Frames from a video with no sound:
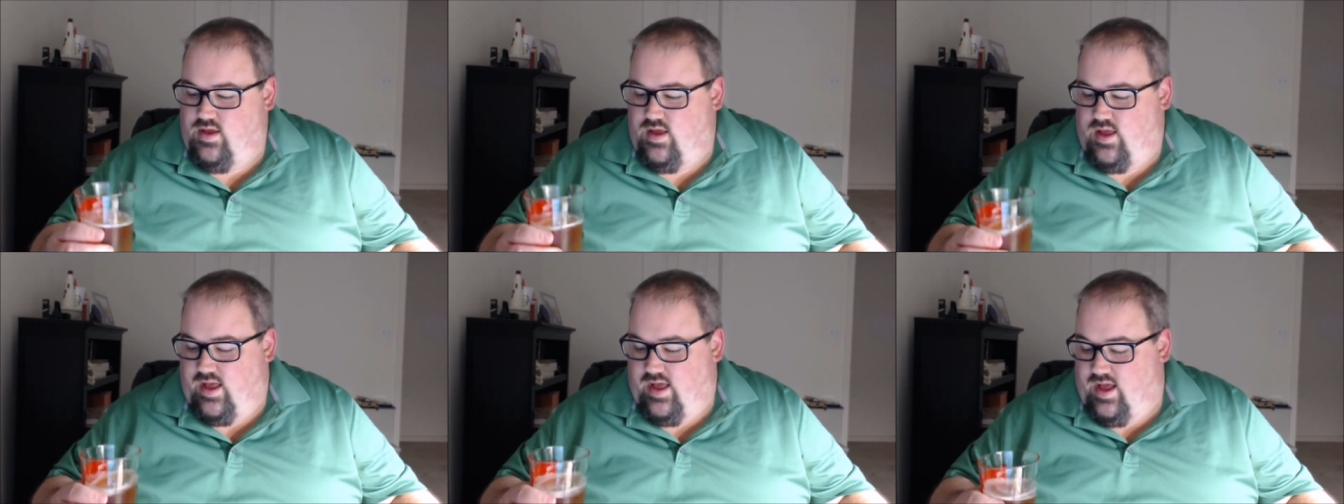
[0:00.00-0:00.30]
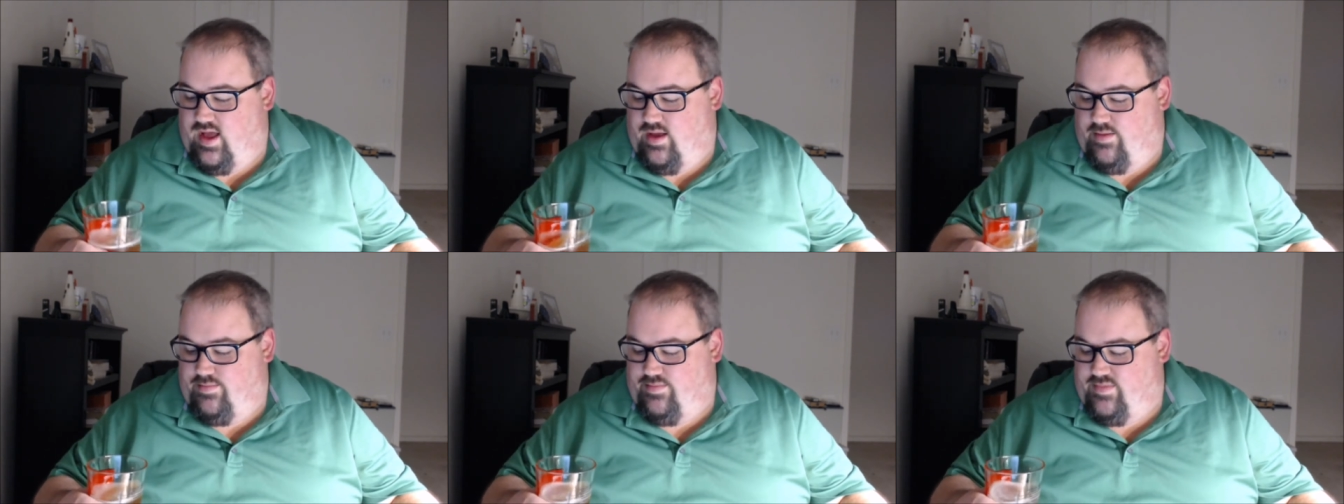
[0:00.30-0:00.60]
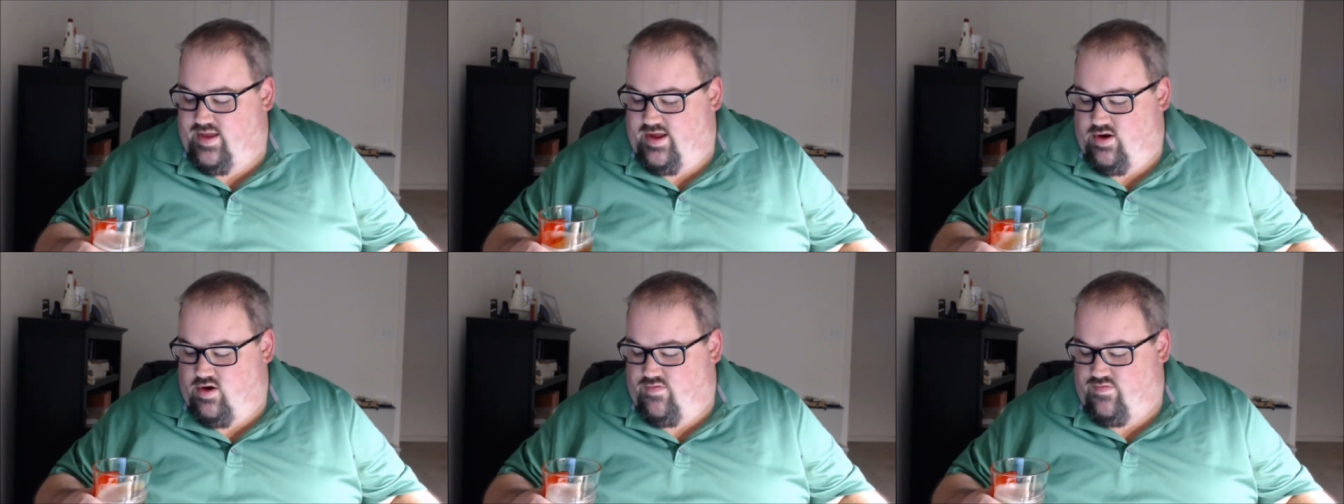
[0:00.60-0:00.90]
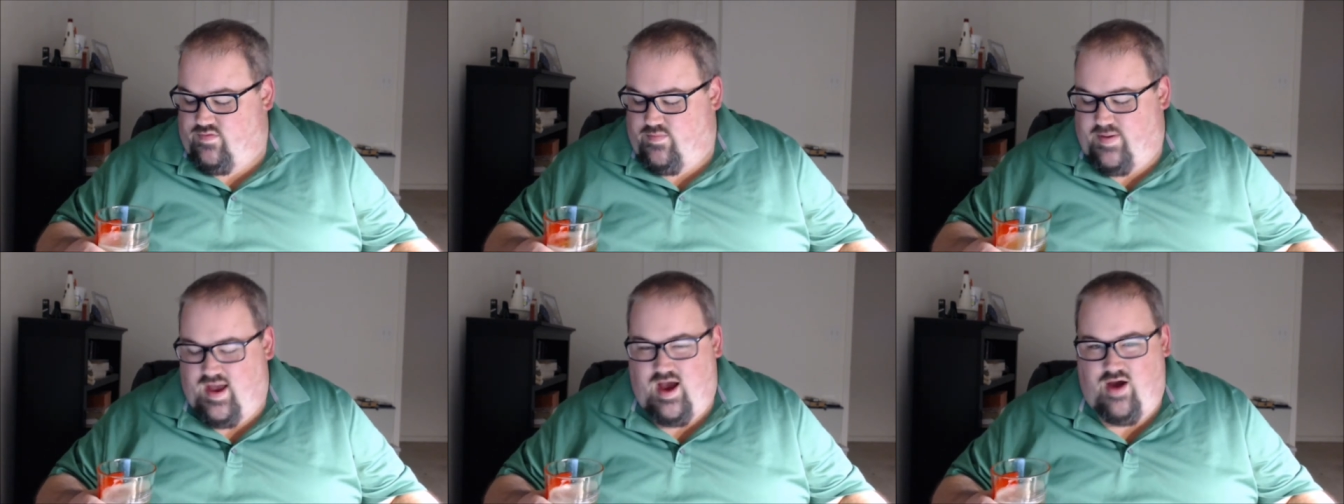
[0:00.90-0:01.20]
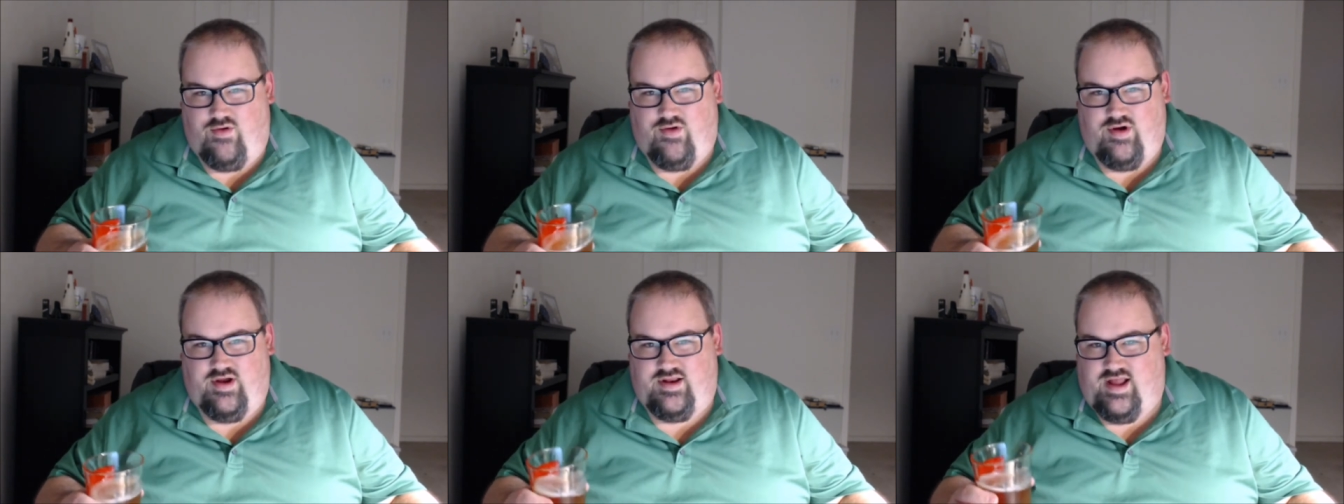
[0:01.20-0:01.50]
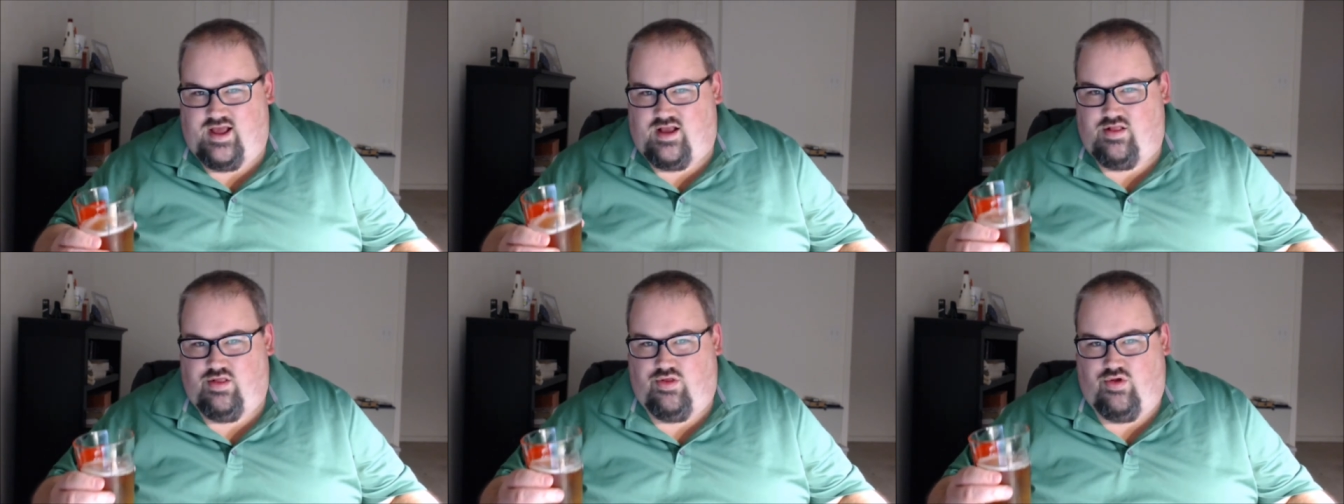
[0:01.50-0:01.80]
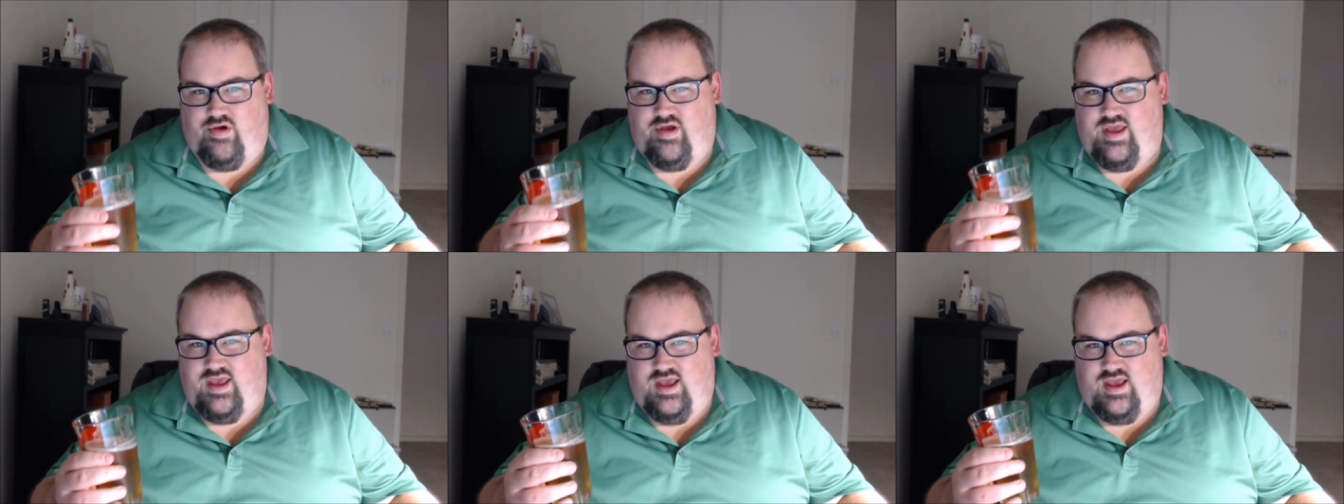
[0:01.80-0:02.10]
not overpowering, not
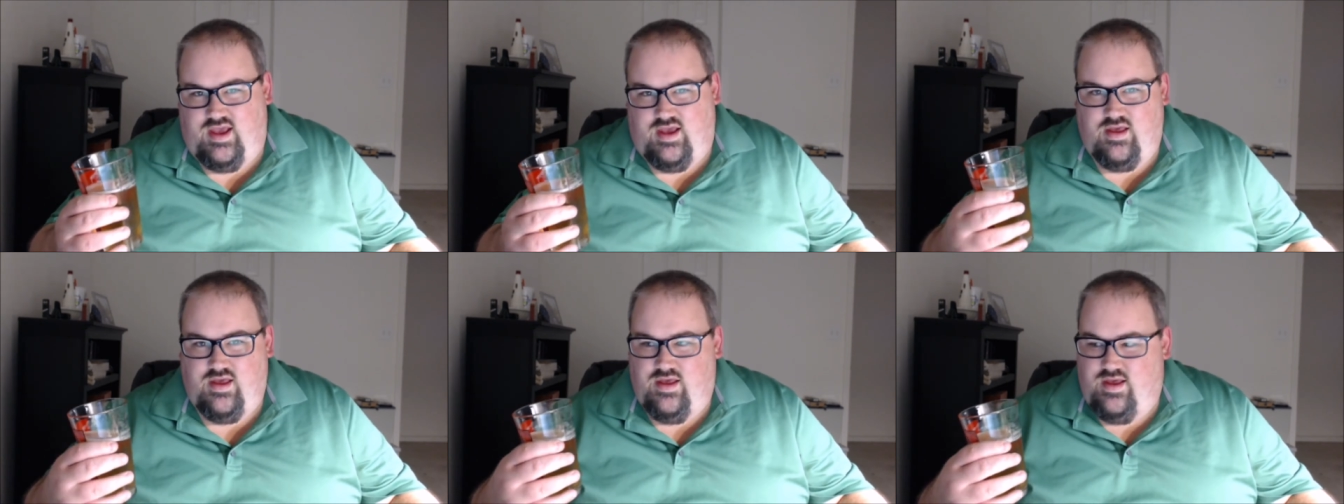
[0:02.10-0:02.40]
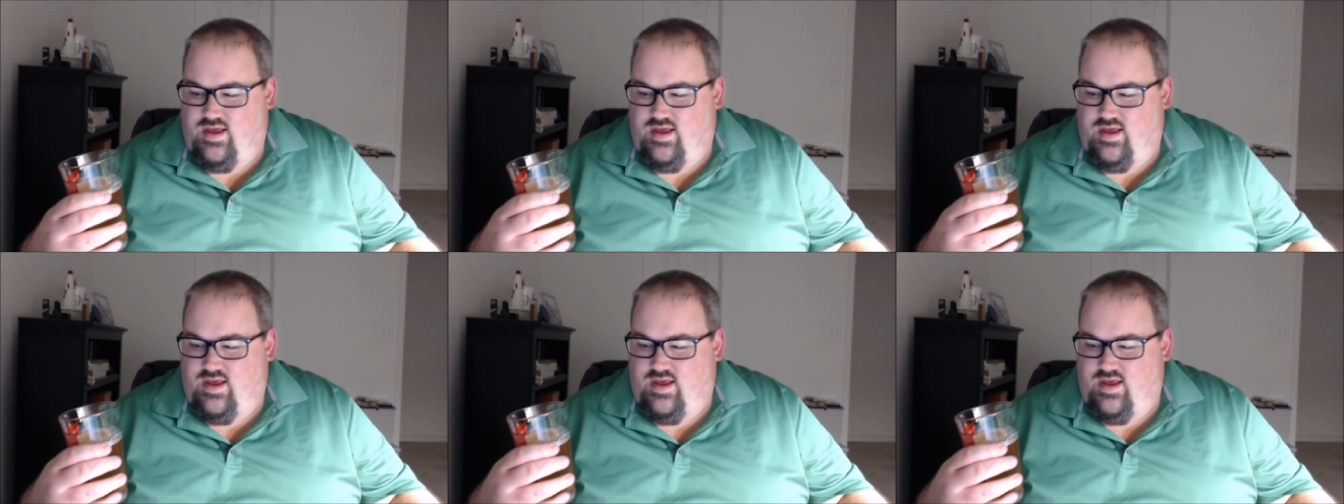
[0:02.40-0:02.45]
cloying,